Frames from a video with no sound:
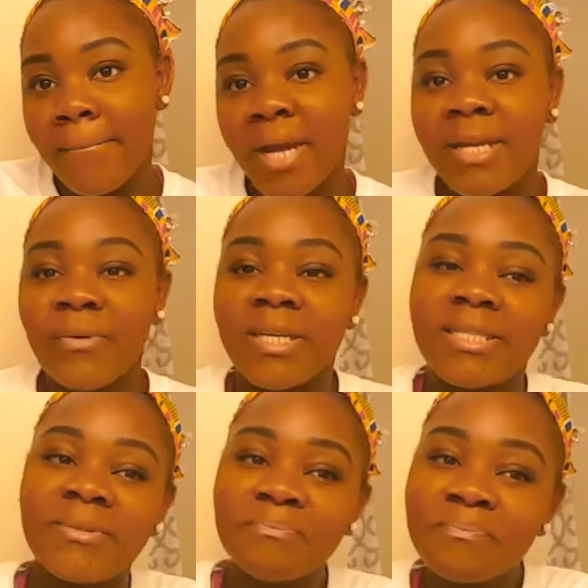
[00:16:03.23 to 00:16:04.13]
But
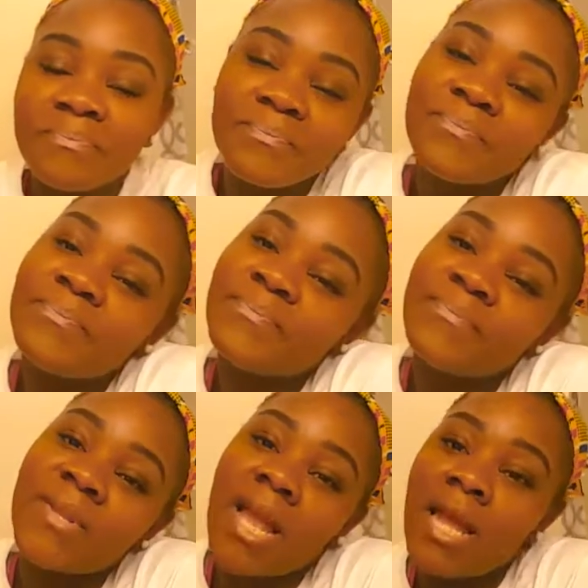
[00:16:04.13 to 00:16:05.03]
anyways,
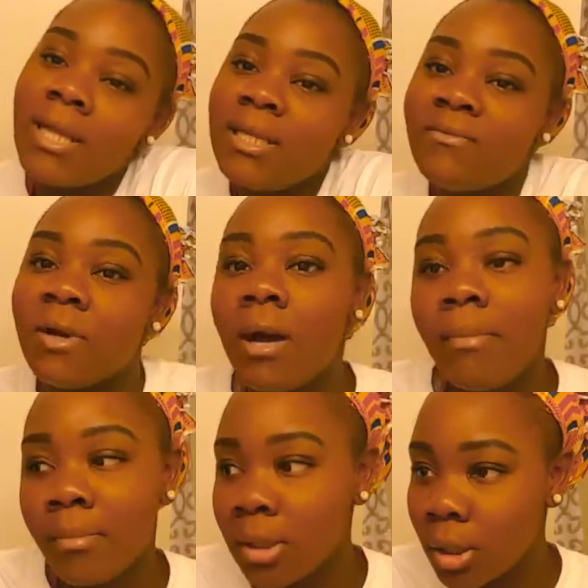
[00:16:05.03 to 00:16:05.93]
leave a
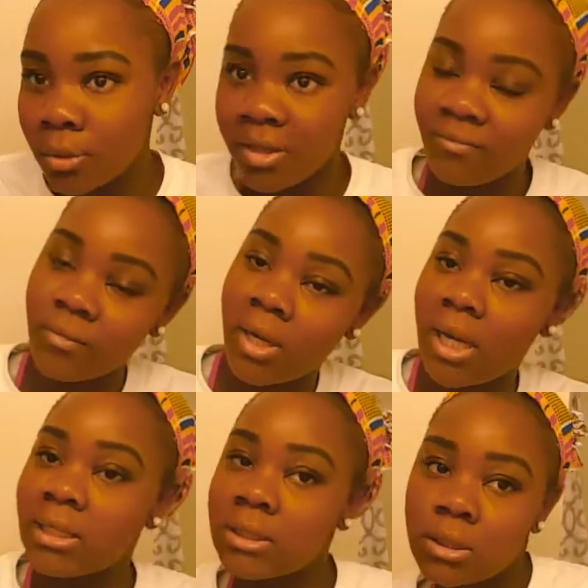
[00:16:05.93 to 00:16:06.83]
comment below if you
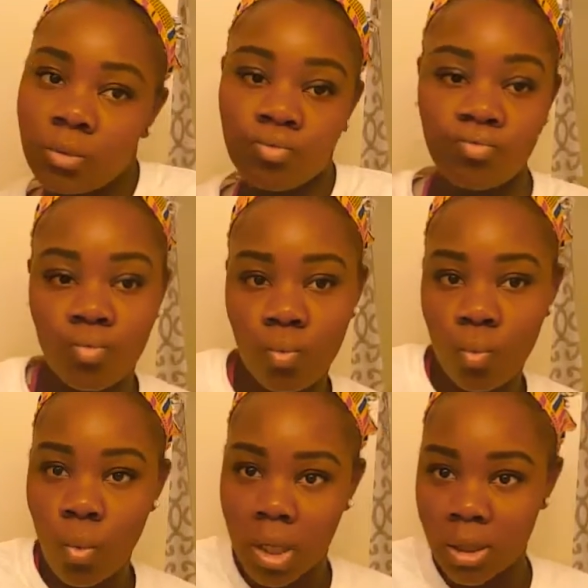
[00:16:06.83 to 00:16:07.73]
guys
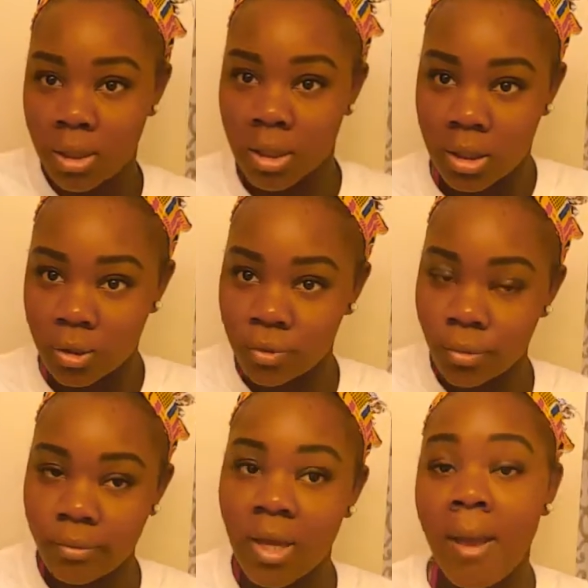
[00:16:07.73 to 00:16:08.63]
want another
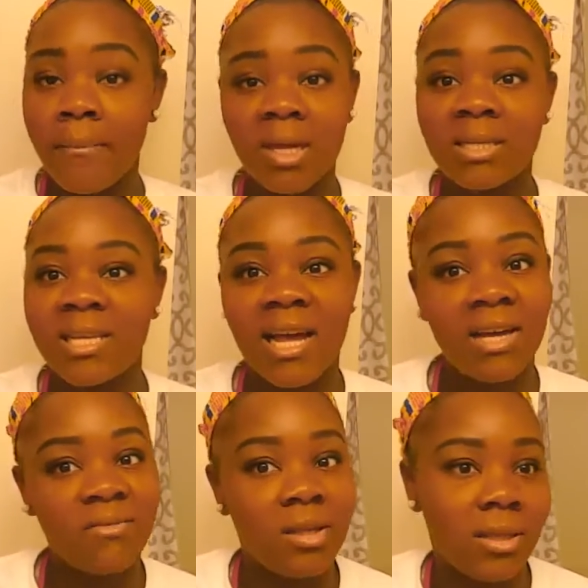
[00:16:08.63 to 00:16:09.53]
story, because I
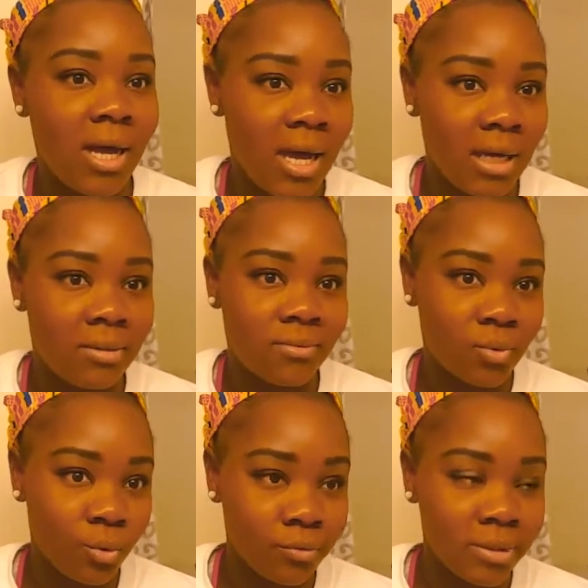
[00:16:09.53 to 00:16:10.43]
have a lot of
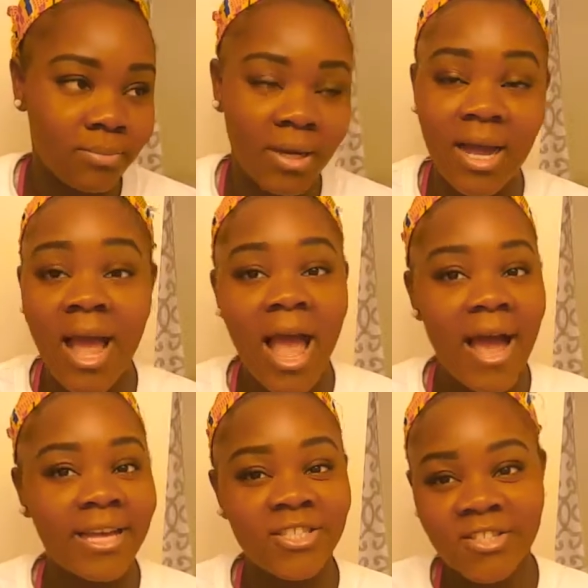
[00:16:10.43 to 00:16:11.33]
stories, but
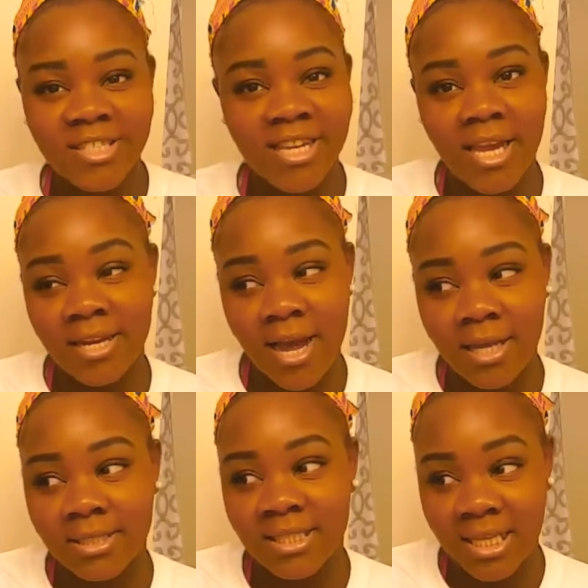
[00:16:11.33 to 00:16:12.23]
I just
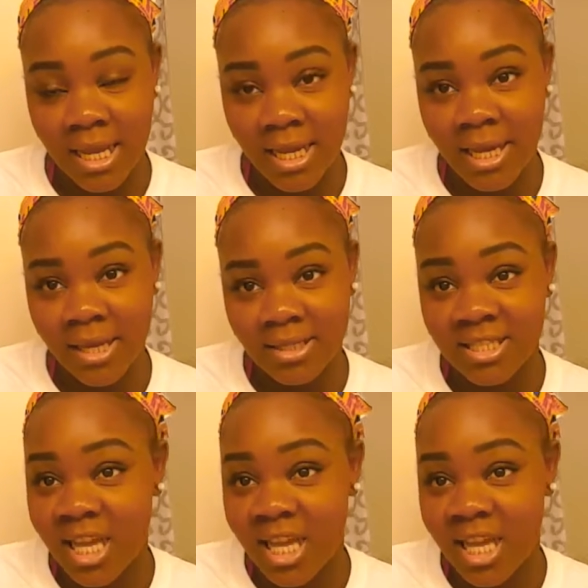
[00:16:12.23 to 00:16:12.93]
cannot say